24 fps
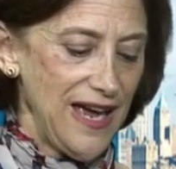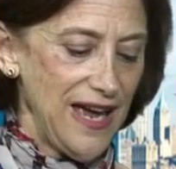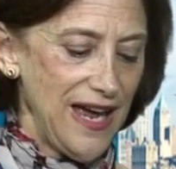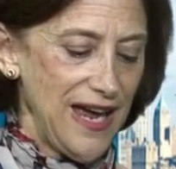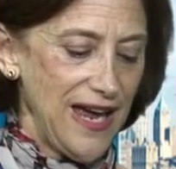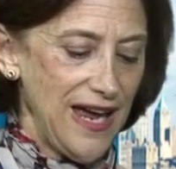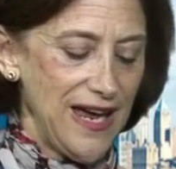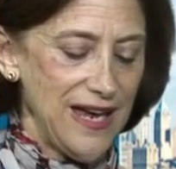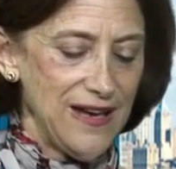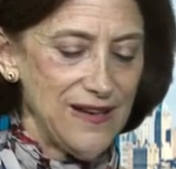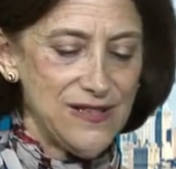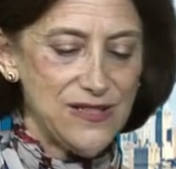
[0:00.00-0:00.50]

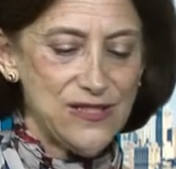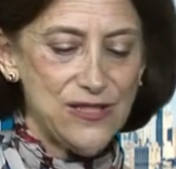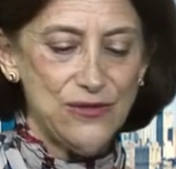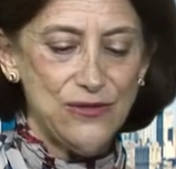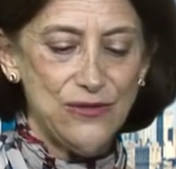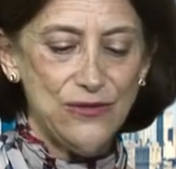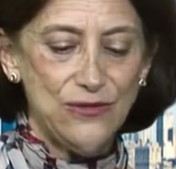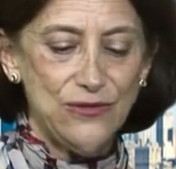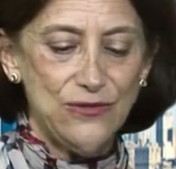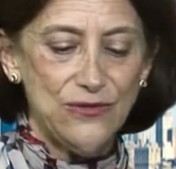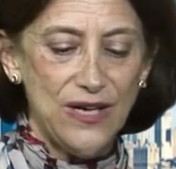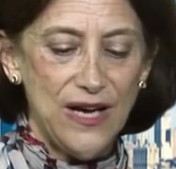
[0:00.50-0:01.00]
and
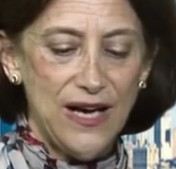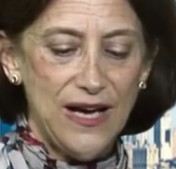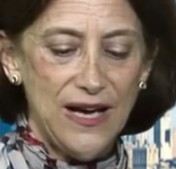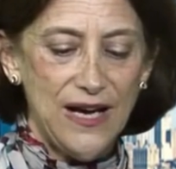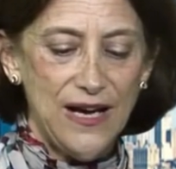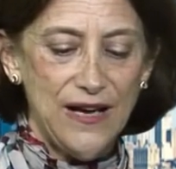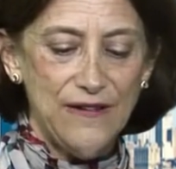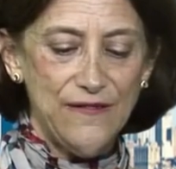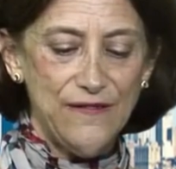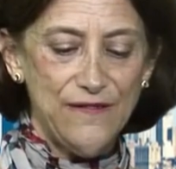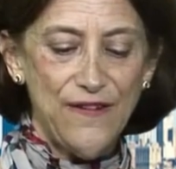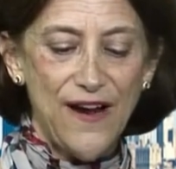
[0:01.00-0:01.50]
to
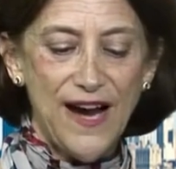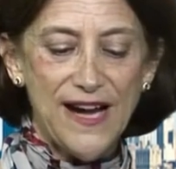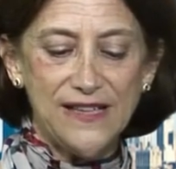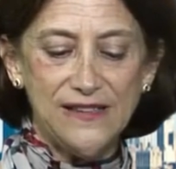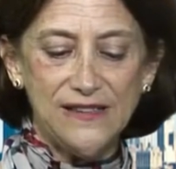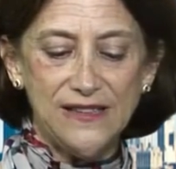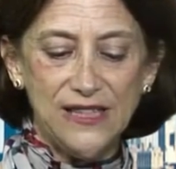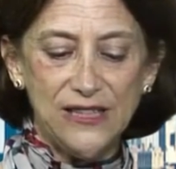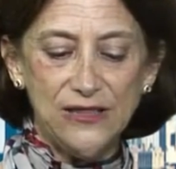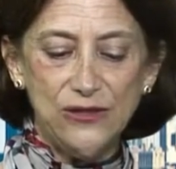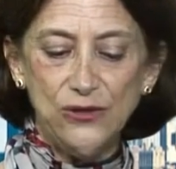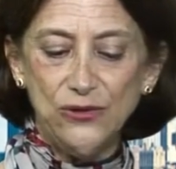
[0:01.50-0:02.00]

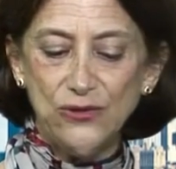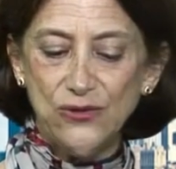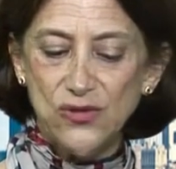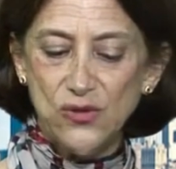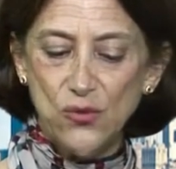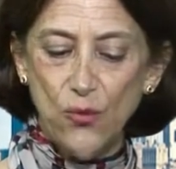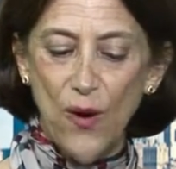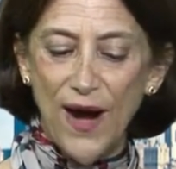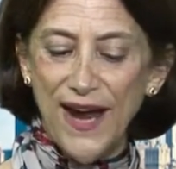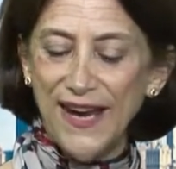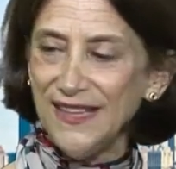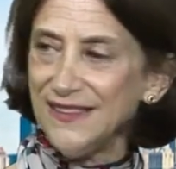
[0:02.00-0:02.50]
finally
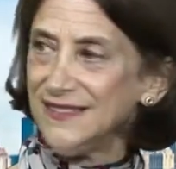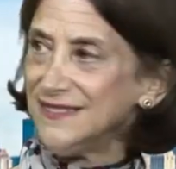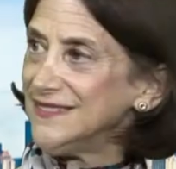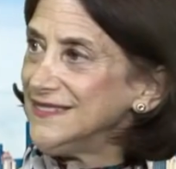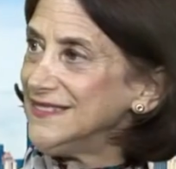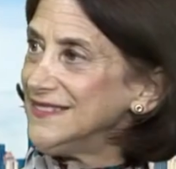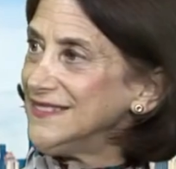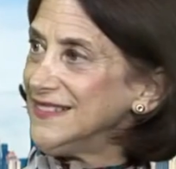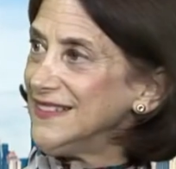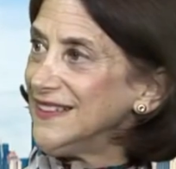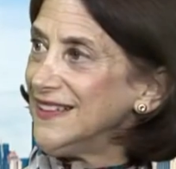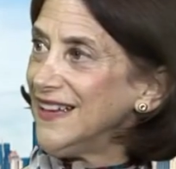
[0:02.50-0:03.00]
lose weight,
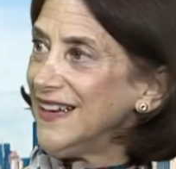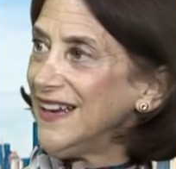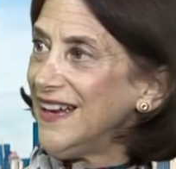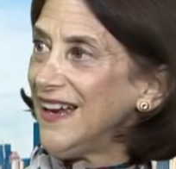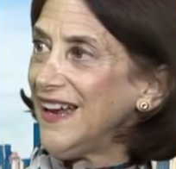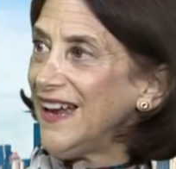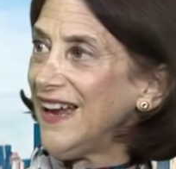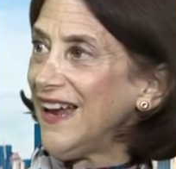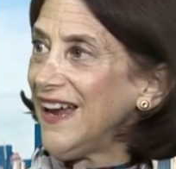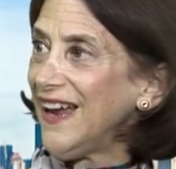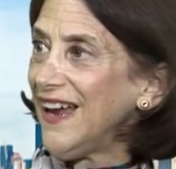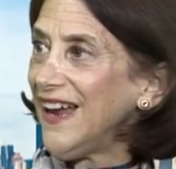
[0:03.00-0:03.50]

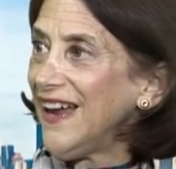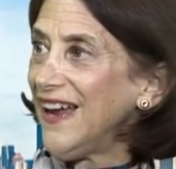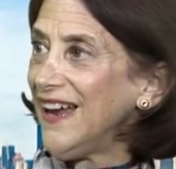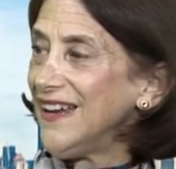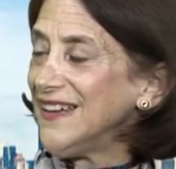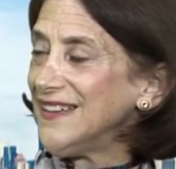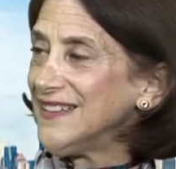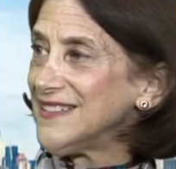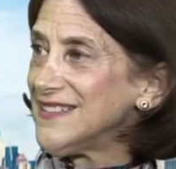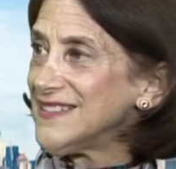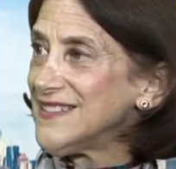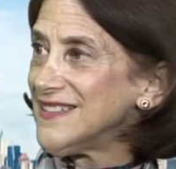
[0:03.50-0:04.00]

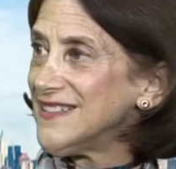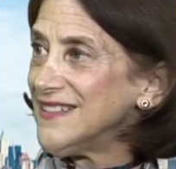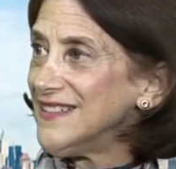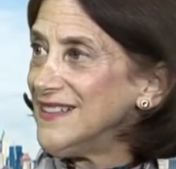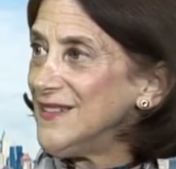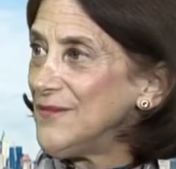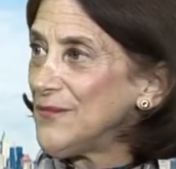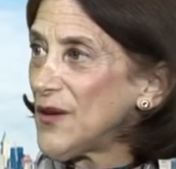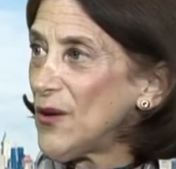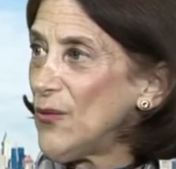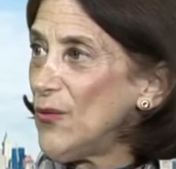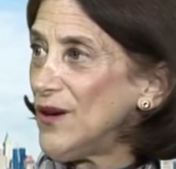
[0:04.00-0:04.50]
and
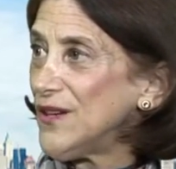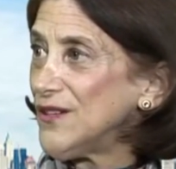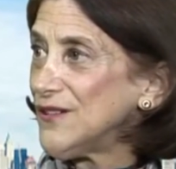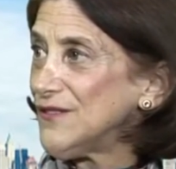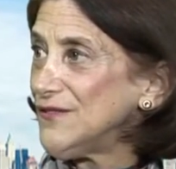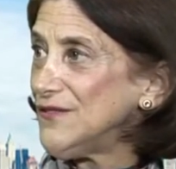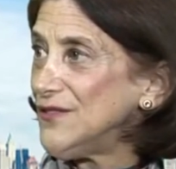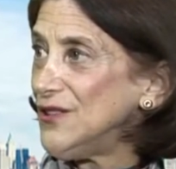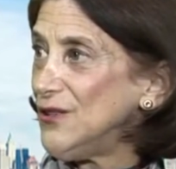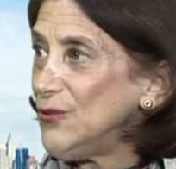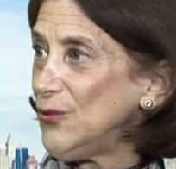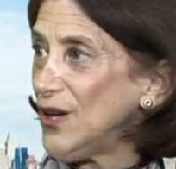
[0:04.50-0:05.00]
a
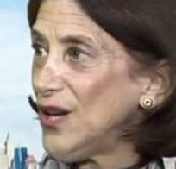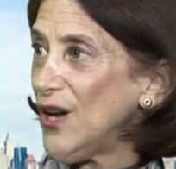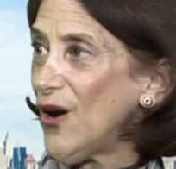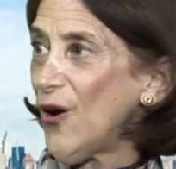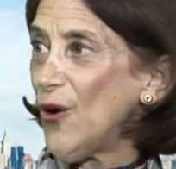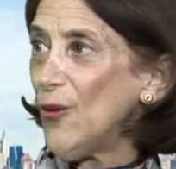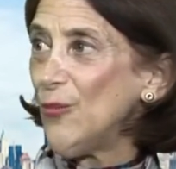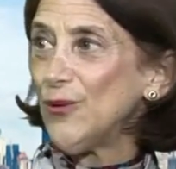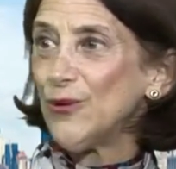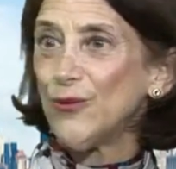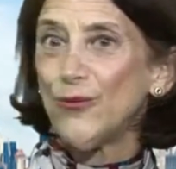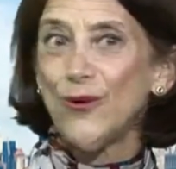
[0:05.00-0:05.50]
wonderful, we hope, a